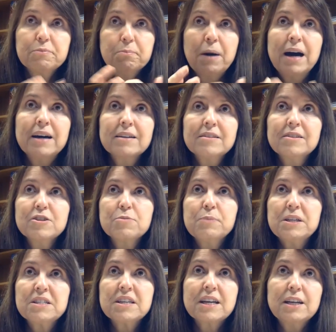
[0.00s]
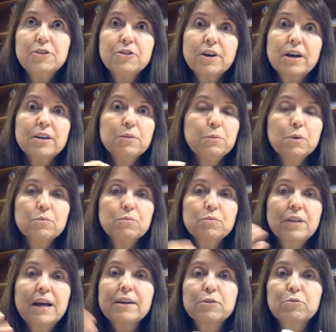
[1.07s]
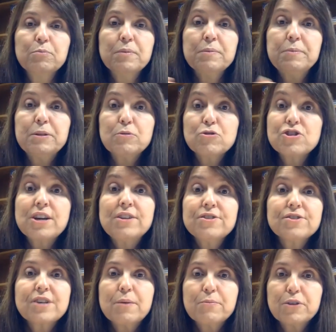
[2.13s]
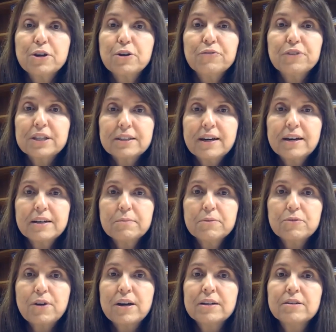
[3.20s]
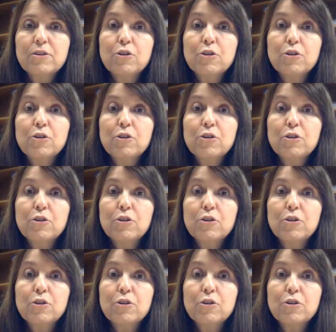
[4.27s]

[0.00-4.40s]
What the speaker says: part is basically, okay, you would like to maybe to change something over time, right?